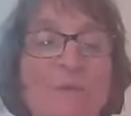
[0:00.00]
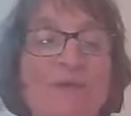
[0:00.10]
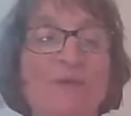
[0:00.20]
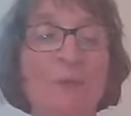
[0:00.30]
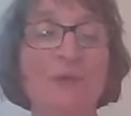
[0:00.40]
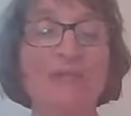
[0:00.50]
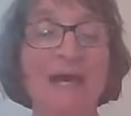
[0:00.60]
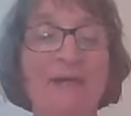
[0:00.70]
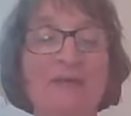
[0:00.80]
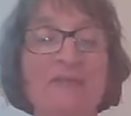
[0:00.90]
women
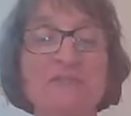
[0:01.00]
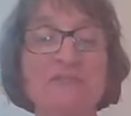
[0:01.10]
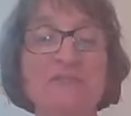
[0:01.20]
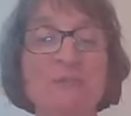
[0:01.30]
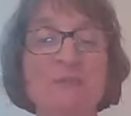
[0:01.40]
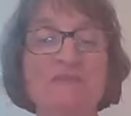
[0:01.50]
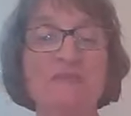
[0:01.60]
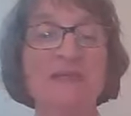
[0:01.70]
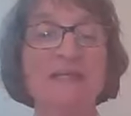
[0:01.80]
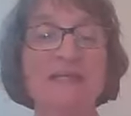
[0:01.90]
went out of the tomb and
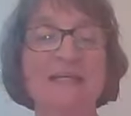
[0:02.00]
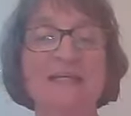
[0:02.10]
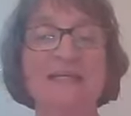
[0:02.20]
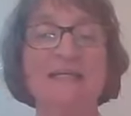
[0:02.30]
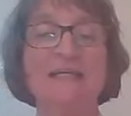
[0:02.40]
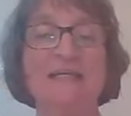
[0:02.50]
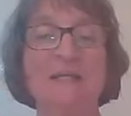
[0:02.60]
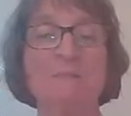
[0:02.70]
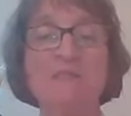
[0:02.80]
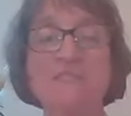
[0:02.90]
fled,
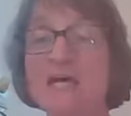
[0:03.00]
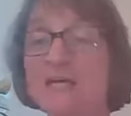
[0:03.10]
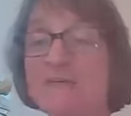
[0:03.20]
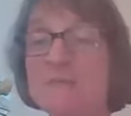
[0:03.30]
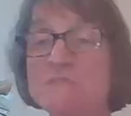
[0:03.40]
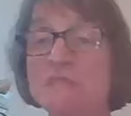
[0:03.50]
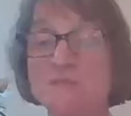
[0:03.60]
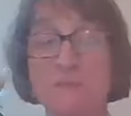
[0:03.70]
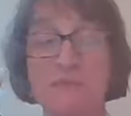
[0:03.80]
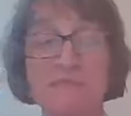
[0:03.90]
beside
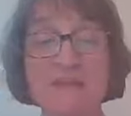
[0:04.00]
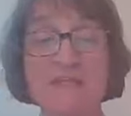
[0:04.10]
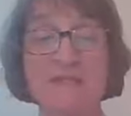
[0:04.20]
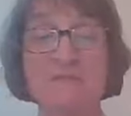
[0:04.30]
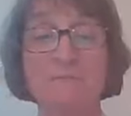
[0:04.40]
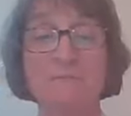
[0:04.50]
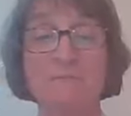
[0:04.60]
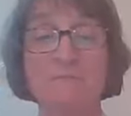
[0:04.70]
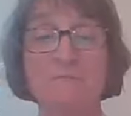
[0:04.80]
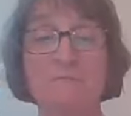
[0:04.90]
themselves with fear,
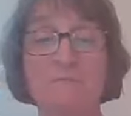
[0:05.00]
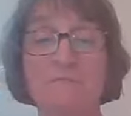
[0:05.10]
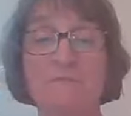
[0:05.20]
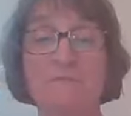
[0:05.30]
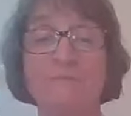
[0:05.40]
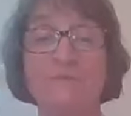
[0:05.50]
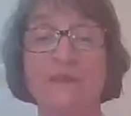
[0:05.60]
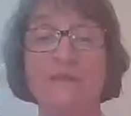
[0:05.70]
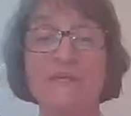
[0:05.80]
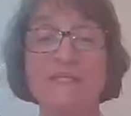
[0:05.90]

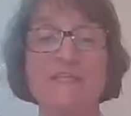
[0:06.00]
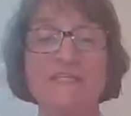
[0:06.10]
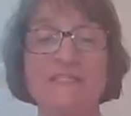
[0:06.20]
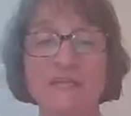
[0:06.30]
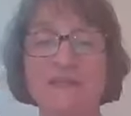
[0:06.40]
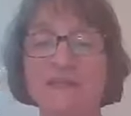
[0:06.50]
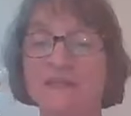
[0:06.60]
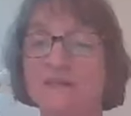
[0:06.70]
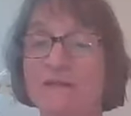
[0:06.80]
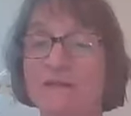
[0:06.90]
and they said
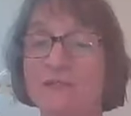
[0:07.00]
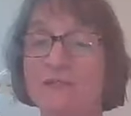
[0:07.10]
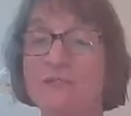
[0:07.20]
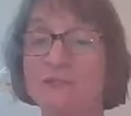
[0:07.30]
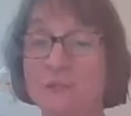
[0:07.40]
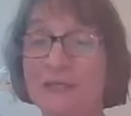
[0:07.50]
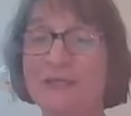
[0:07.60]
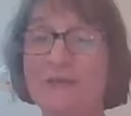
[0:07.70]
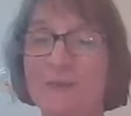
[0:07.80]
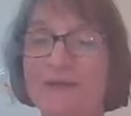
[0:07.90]
nothing to
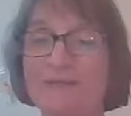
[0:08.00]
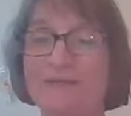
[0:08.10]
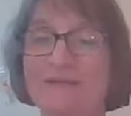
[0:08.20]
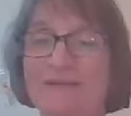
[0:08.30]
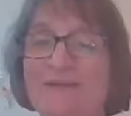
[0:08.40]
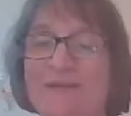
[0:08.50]
anyone